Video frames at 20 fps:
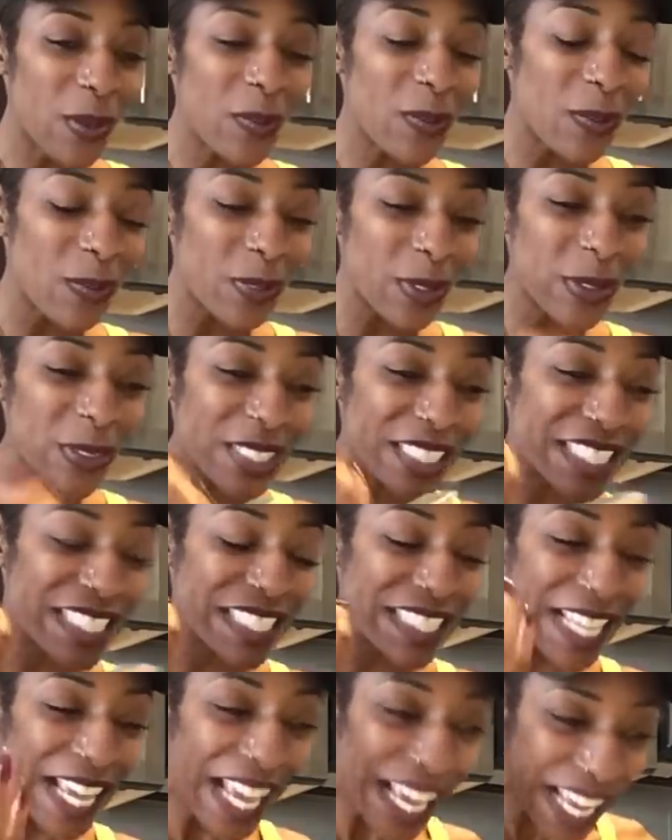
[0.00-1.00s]
don't feel the
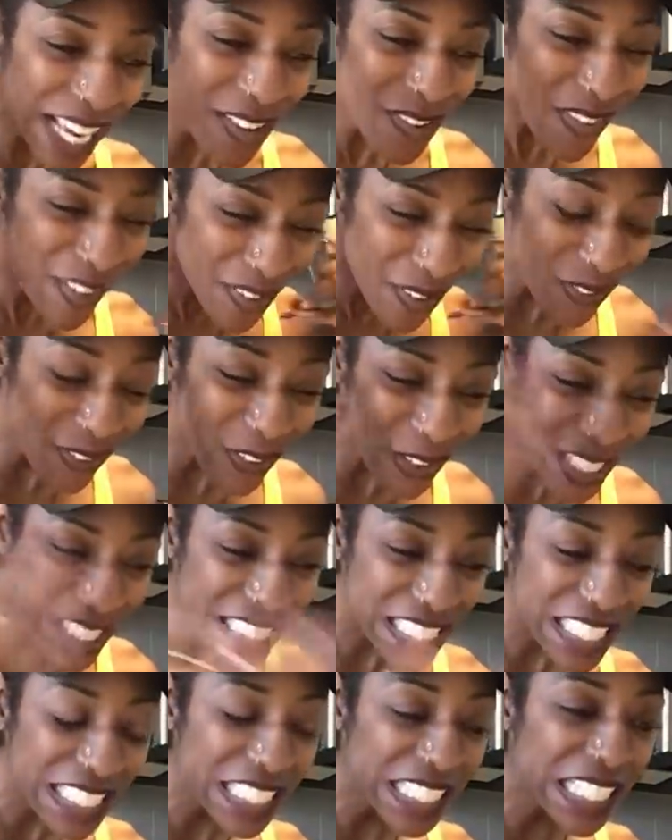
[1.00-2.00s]
same,
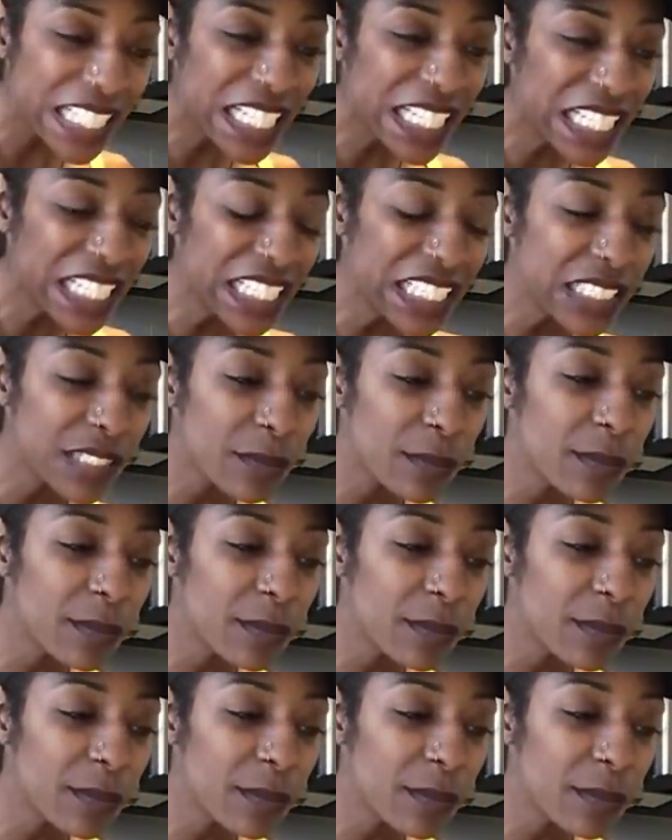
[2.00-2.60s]
unfortunately,